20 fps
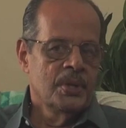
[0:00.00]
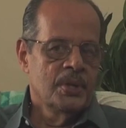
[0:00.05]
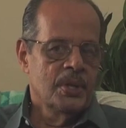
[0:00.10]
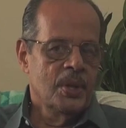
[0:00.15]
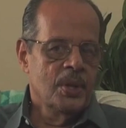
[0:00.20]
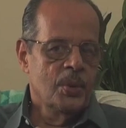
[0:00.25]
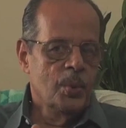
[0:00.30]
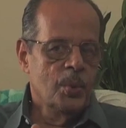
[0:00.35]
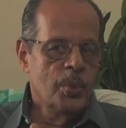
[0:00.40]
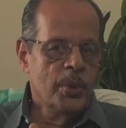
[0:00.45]

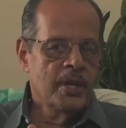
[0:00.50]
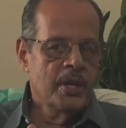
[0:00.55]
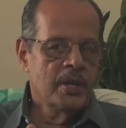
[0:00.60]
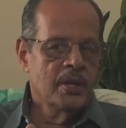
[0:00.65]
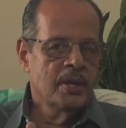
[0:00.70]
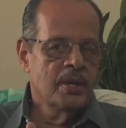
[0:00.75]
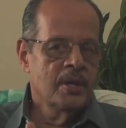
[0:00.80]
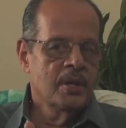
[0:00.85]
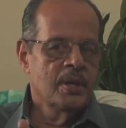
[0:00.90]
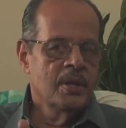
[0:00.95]
the weak
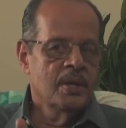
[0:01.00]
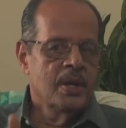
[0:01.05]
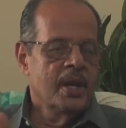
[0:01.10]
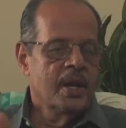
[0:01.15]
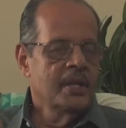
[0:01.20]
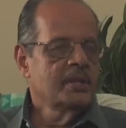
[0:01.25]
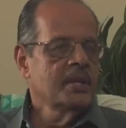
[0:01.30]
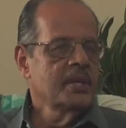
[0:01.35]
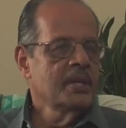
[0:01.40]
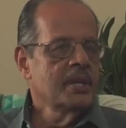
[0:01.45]

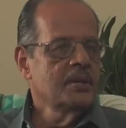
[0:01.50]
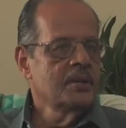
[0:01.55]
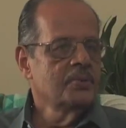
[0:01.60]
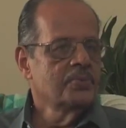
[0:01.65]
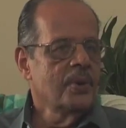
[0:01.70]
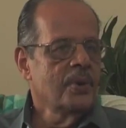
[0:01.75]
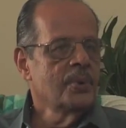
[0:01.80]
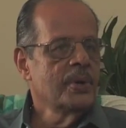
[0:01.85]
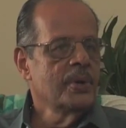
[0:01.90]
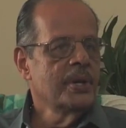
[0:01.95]
ethical
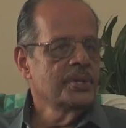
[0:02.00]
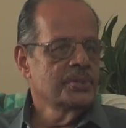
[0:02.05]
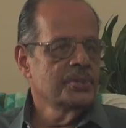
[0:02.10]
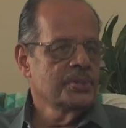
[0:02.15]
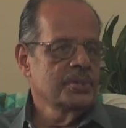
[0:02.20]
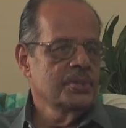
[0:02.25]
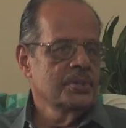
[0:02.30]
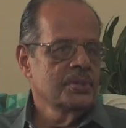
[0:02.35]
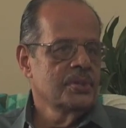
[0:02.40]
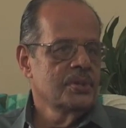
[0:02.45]

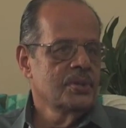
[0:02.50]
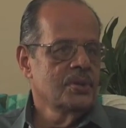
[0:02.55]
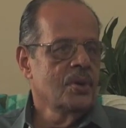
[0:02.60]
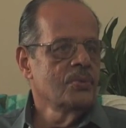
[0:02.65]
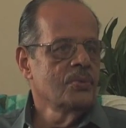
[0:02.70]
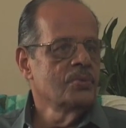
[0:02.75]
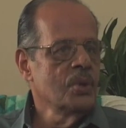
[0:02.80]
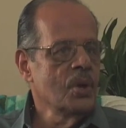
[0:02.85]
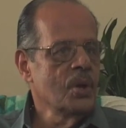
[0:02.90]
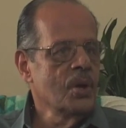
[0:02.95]
foundation
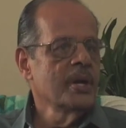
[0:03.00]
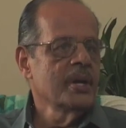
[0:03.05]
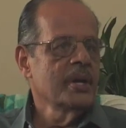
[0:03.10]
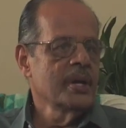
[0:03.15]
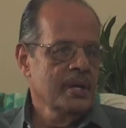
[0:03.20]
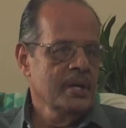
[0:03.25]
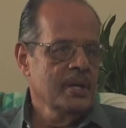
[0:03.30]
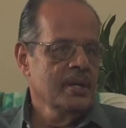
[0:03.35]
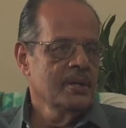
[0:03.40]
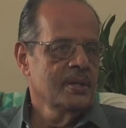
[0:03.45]
of
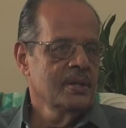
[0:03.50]
lawyering